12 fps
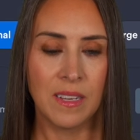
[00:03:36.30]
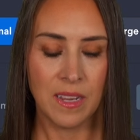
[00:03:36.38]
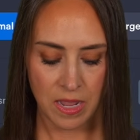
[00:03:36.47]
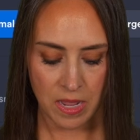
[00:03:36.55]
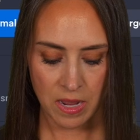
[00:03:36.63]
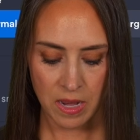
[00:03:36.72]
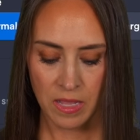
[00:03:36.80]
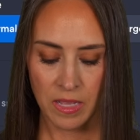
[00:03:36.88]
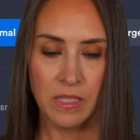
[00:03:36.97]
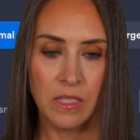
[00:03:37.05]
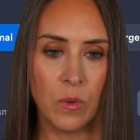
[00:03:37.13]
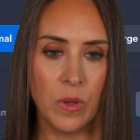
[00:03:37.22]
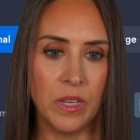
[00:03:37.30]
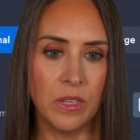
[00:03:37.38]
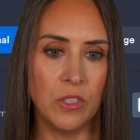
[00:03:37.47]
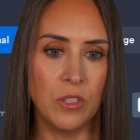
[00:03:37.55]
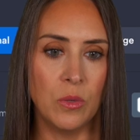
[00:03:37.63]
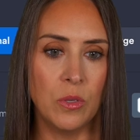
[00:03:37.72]
and let's go ahead
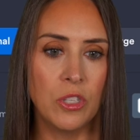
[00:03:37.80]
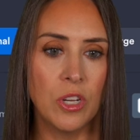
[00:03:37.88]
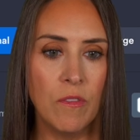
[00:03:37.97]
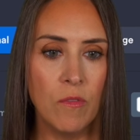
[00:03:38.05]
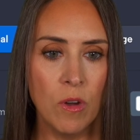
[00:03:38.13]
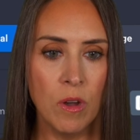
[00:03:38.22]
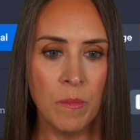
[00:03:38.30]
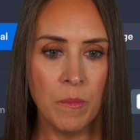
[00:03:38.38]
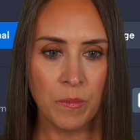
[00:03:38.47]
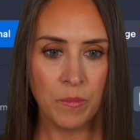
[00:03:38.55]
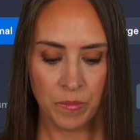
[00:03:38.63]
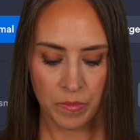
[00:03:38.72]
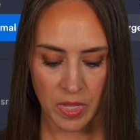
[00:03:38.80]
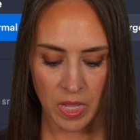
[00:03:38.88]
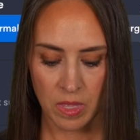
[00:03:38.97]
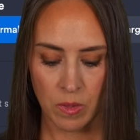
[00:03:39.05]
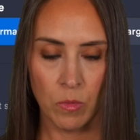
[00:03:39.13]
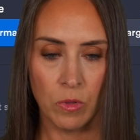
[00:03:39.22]
and do Jotform,
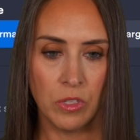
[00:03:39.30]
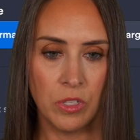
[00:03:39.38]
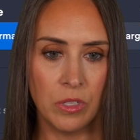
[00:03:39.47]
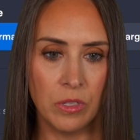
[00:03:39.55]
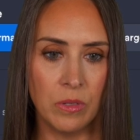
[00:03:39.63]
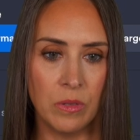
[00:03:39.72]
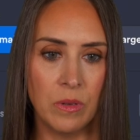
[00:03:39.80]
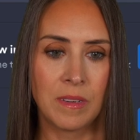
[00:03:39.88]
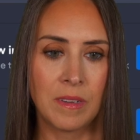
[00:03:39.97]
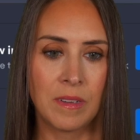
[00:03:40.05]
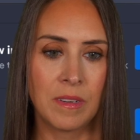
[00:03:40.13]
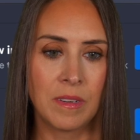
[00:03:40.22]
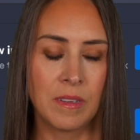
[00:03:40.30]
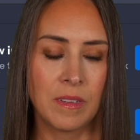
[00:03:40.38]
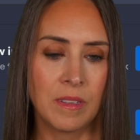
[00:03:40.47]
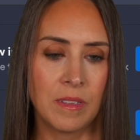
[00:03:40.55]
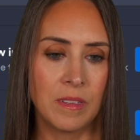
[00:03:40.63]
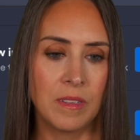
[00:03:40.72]
and then we'll do
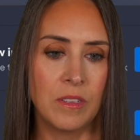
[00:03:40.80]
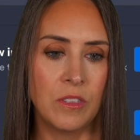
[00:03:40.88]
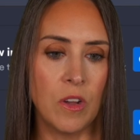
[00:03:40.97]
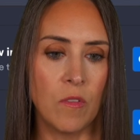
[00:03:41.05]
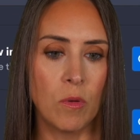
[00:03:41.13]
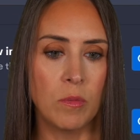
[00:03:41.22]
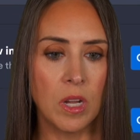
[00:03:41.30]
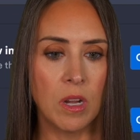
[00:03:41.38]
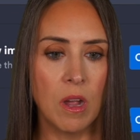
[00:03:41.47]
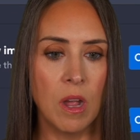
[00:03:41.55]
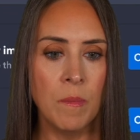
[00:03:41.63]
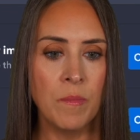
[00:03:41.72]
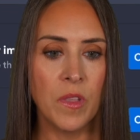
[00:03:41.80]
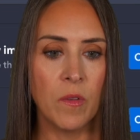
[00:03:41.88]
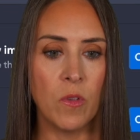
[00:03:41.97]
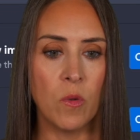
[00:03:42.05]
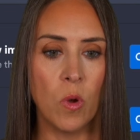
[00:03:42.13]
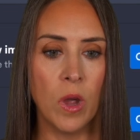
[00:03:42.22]
jotform.com. If
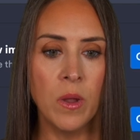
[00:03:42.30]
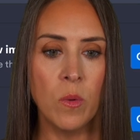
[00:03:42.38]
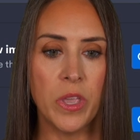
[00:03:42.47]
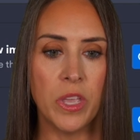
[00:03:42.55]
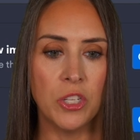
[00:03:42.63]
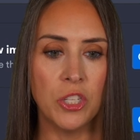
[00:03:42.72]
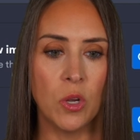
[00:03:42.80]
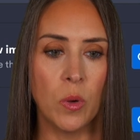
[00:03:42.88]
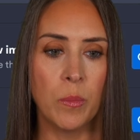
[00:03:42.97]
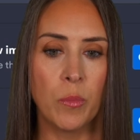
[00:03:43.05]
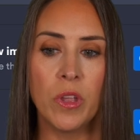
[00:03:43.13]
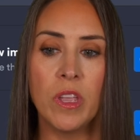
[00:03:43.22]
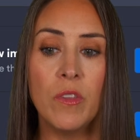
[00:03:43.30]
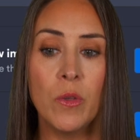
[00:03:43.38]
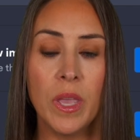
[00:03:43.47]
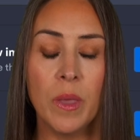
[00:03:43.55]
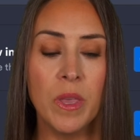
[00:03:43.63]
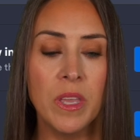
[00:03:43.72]
we want, we can show a preview
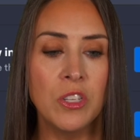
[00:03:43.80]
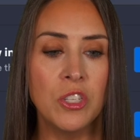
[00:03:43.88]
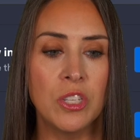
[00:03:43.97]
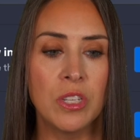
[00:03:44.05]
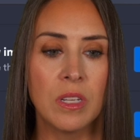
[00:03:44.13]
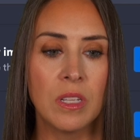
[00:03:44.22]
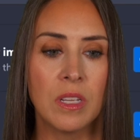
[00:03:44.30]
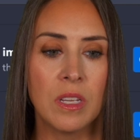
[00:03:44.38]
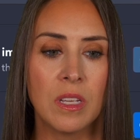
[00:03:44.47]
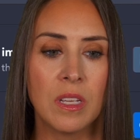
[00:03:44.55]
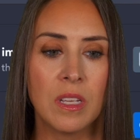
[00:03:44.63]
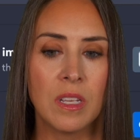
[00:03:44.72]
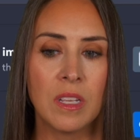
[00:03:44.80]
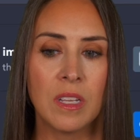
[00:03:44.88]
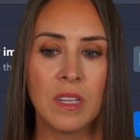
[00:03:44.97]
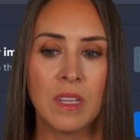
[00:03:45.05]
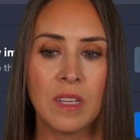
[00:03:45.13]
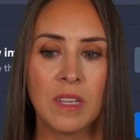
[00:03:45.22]
image.
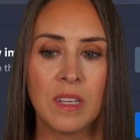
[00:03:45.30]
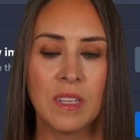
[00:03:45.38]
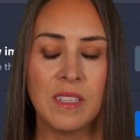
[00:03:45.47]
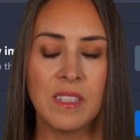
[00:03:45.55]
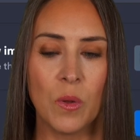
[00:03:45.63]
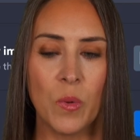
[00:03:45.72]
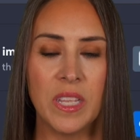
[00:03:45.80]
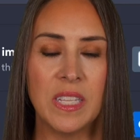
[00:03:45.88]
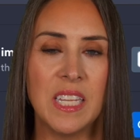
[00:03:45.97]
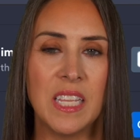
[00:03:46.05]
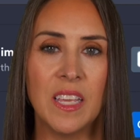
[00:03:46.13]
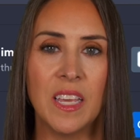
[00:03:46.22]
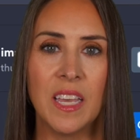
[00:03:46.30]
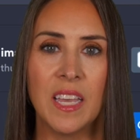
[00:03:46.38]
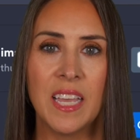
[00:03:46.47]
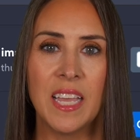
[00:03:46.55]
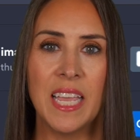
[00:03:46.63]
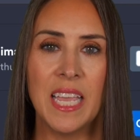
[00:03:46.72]
So we can see the
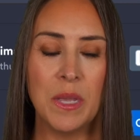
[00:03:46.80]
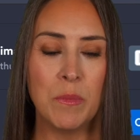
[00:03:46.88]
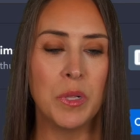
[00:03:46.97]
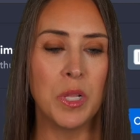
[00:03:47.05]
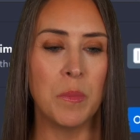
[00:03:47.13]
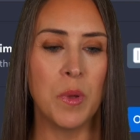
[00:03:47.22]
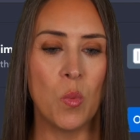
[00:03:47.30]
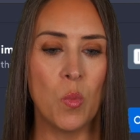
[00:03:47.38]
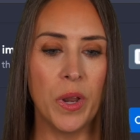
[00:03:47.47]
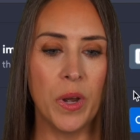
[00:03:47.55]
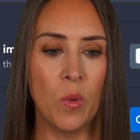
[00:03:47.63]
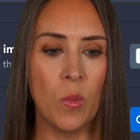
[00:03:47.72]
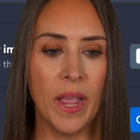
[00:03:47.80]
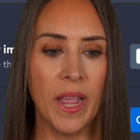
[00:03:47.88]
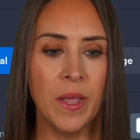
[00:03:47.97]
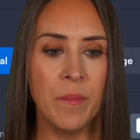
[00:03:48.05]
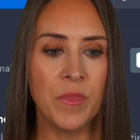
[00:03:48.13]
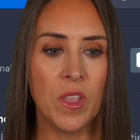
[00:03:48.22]
emblem went
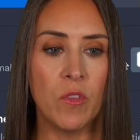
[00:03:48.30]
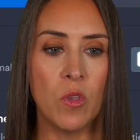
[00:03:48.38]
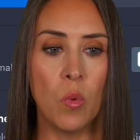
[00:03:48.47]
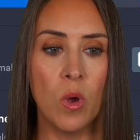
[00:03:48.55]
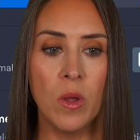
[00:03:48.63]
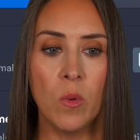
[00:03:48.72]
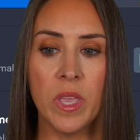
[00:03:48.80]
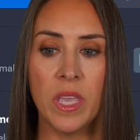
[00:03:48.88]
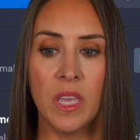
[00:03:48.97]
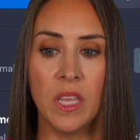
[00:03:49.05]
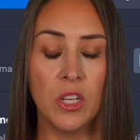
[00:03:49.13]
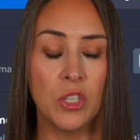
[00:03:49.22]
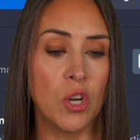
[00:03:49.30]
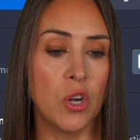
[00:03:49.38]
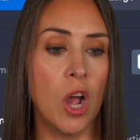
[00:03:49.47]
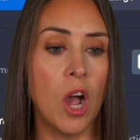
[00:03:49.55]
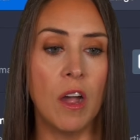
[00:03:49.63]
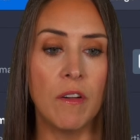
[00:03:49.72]
away. If you want, we can
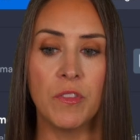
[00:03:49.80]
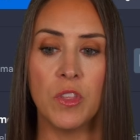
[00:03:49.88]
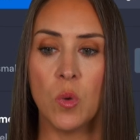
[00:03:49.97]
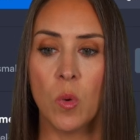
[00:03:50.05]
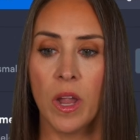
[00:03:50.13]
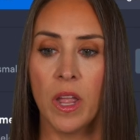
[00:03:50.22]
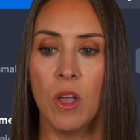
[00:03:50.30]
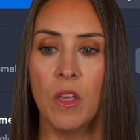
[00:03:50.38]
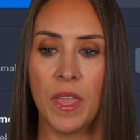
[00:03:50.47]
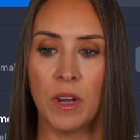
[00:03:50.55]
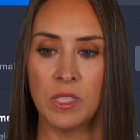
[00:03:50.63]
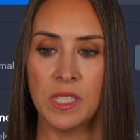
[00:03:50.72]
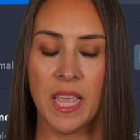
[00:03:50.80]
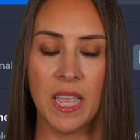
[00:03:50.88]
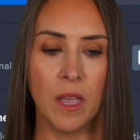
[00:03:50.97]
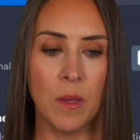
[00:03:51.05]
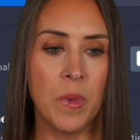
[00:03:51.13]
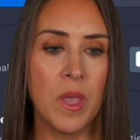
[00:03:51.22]
turn off the URL. That'll take
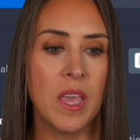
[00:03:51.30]
up